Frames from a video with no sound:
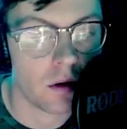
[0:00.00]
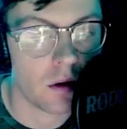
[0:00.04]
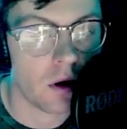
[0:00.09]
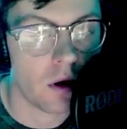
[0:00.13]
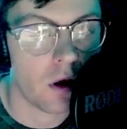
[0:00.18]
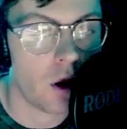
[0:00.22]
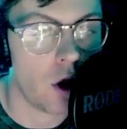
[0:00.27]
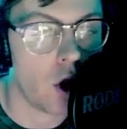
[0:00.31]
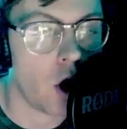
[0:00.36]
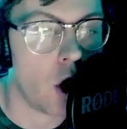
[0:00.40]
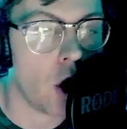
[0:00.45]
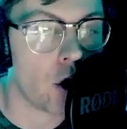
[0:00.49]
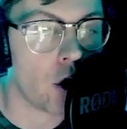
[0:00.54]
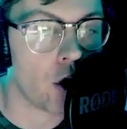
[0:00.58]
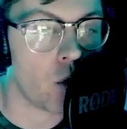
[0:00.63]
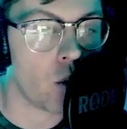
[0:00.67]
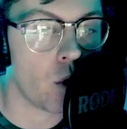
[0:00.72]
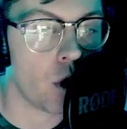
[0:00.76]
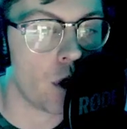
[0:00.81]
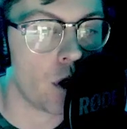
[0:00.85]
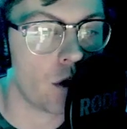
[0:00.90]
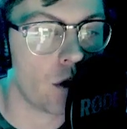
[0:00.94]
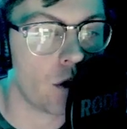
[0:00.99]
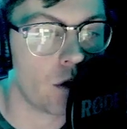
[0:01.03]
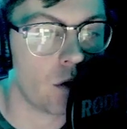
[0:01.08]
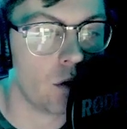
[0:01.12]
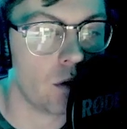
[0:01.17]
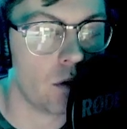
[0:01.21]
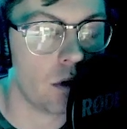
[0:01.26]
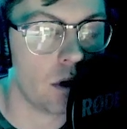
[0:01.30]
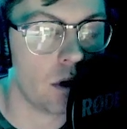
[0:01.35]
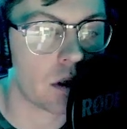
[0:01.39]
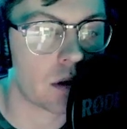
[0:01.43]
And all you want to do
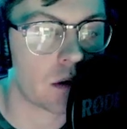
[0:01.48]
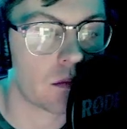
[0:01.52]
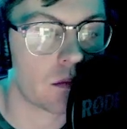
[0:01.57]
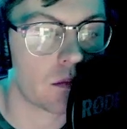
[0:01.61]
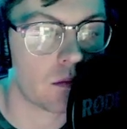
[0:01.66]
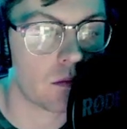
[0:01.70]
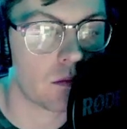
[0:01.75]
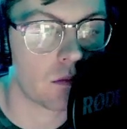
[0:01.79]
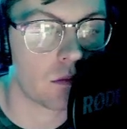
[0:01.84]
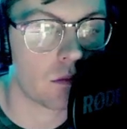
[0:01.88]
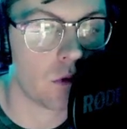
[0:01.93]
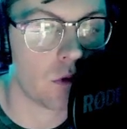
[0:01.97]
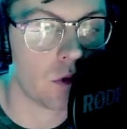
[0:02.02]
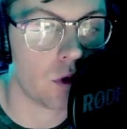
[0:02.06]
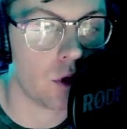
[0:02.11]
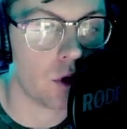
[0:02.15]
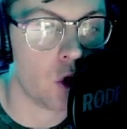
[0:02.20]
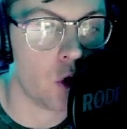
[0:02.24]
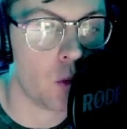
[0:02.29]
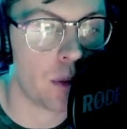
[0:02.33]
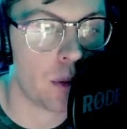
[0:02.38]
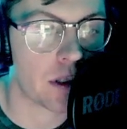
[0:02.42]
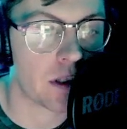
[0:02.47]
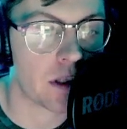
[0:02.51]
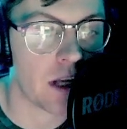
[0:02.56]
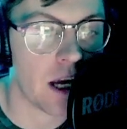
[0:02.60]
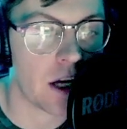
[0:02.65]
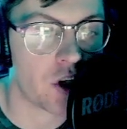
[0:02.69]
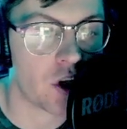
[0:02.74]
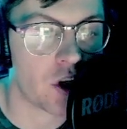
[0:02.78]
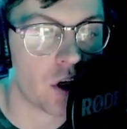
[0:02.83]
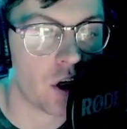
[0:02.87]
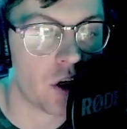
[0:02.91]
is loop a
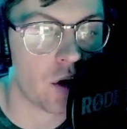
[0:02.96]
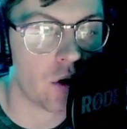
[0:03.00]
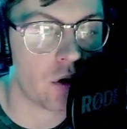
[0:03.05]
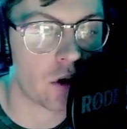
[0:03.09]
section in your